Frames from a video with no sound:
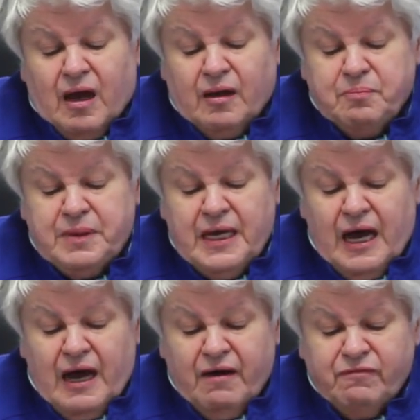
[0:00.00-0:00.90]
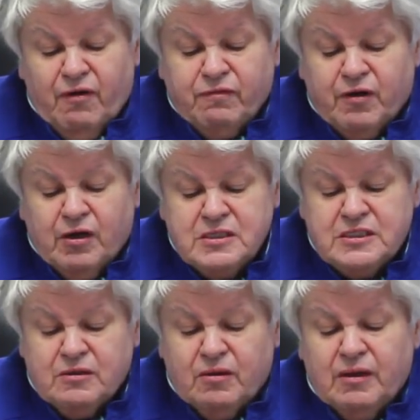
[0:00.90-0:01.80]
On behalf of
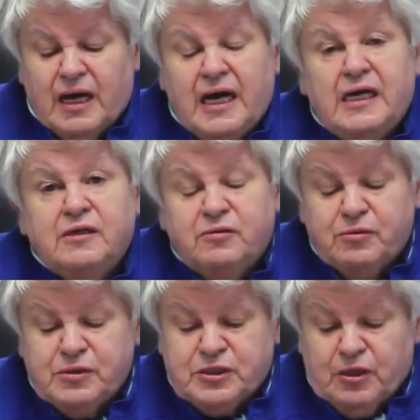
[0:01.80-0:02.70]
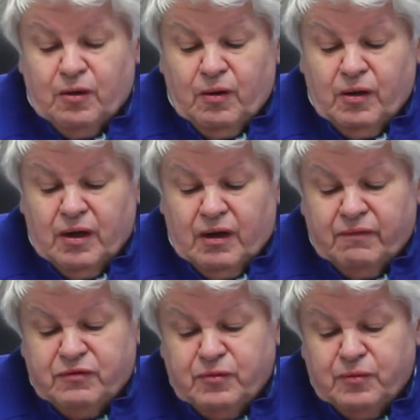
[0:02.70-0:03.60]
council, I encourage all
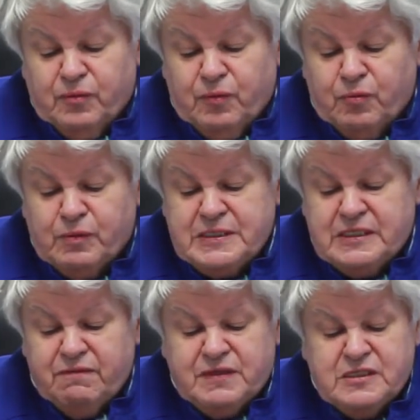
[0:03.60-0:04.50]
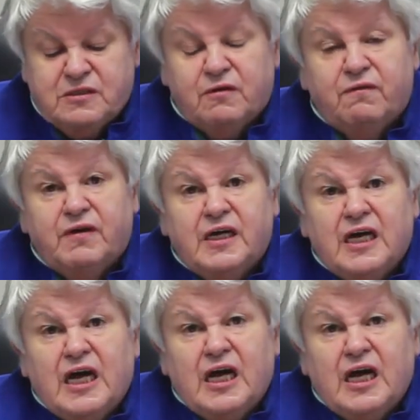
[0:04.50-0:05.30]
of you who receive this survey